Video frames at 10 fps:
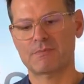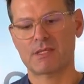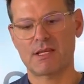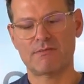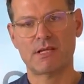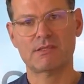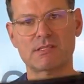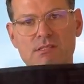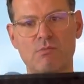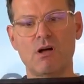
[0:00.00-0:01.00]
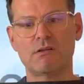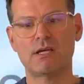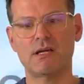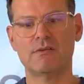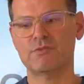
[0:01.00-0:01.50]
I've got the small
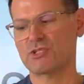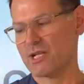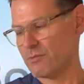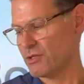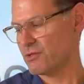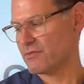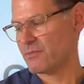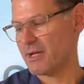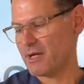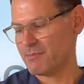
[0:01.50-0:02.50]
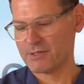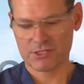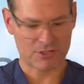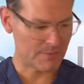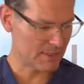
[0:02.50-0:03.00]
cuff, which I would use for my upper
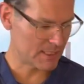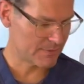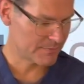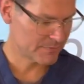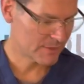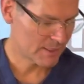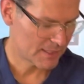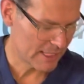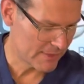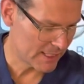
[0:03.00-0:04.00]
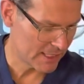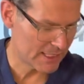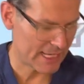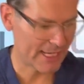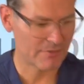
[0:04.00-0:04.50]
extremity, and then
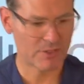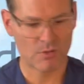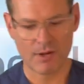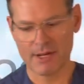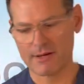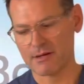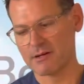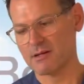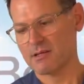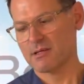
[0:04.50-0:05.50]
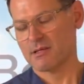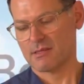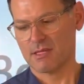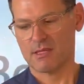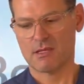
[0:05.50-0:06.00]
I require
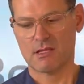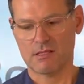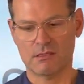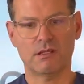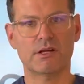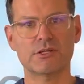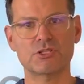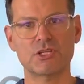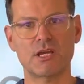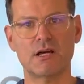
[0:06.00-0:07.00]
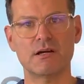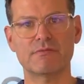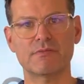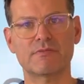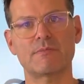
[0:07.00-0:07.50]
the large cuff
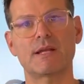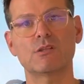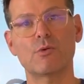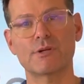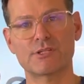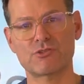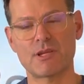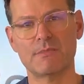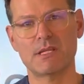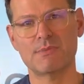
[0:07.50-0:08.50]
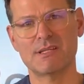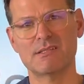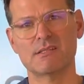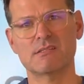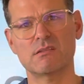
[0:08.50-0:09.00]
for my lower extremity
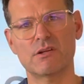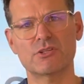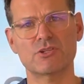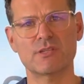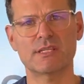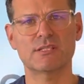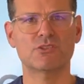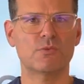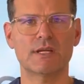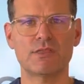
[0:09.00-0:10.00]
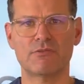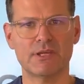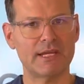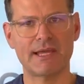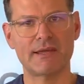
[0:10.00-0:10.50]
because it's larger than
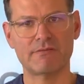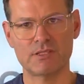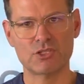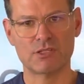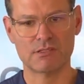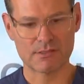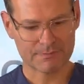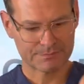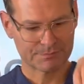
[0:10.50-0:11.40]
23.5 inches.